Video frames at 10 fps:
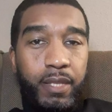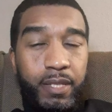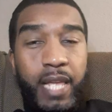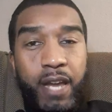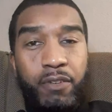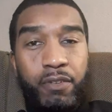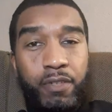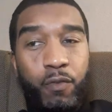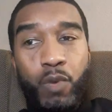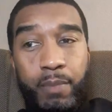the standards
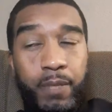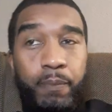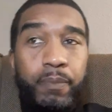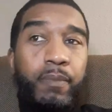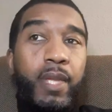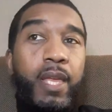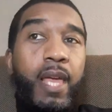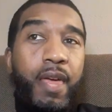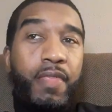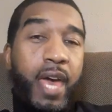of women,
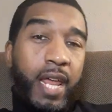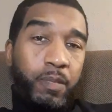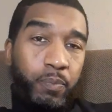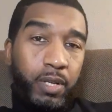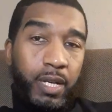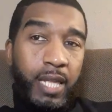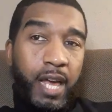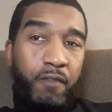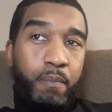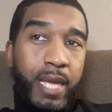and that has put a
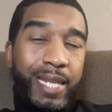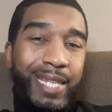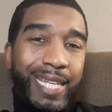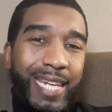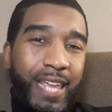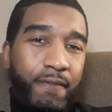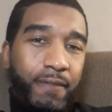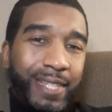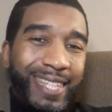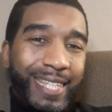lot of men in a
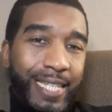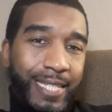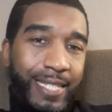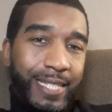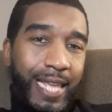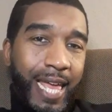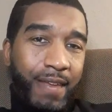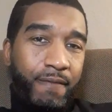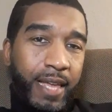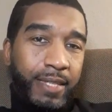
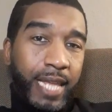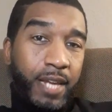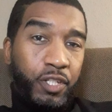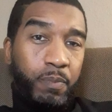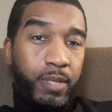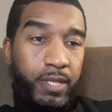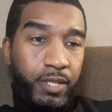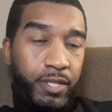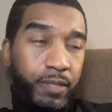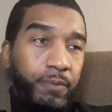disadvantageous
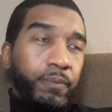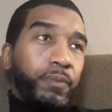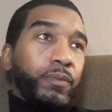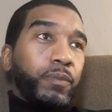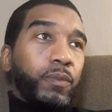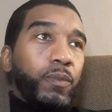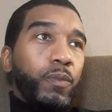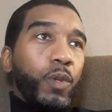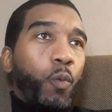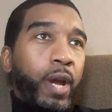position
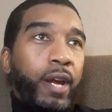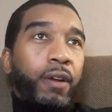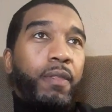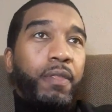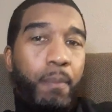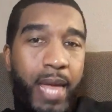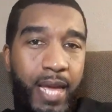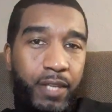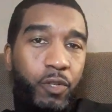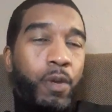where the
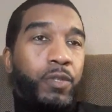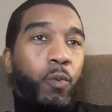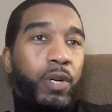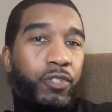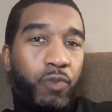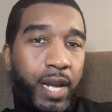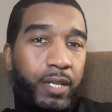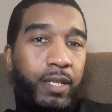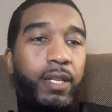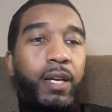man is always the one trying
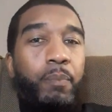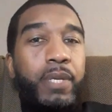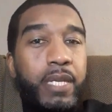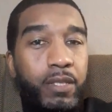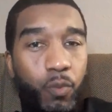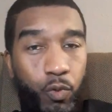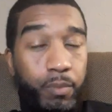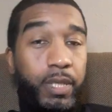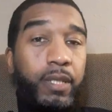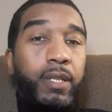to appease the
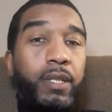woman,